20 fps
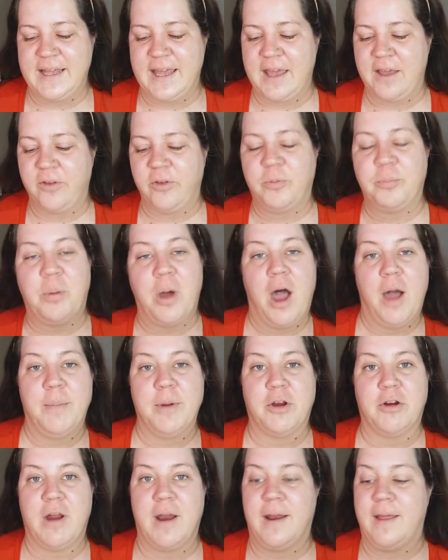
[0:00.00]
It has
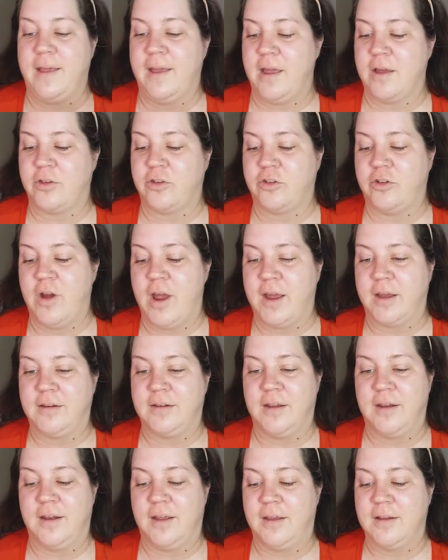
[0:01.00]
pomegranate
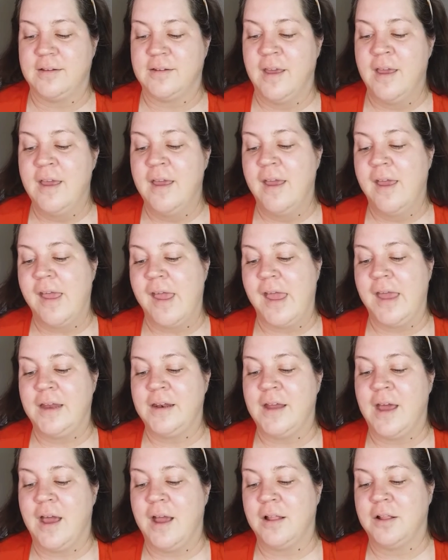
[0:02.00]
extract in it
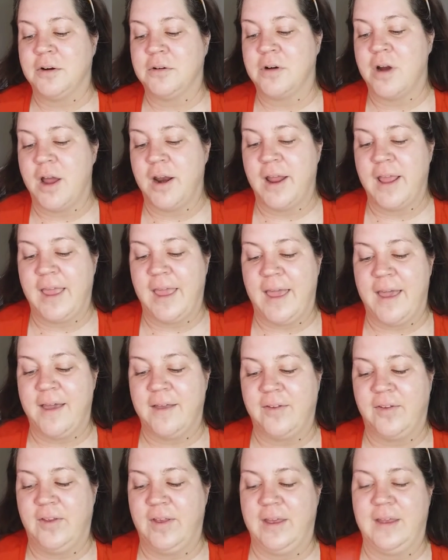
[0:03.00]
and hyaluronic
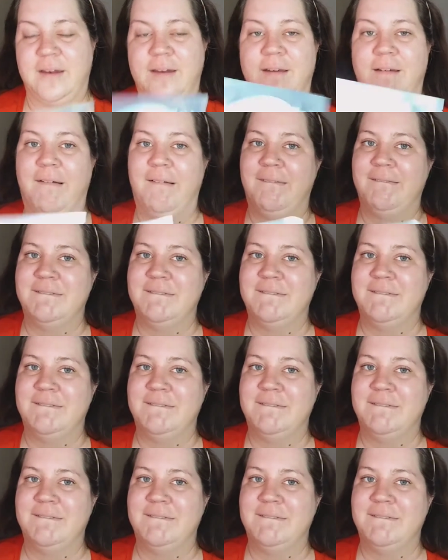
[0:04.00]
acid.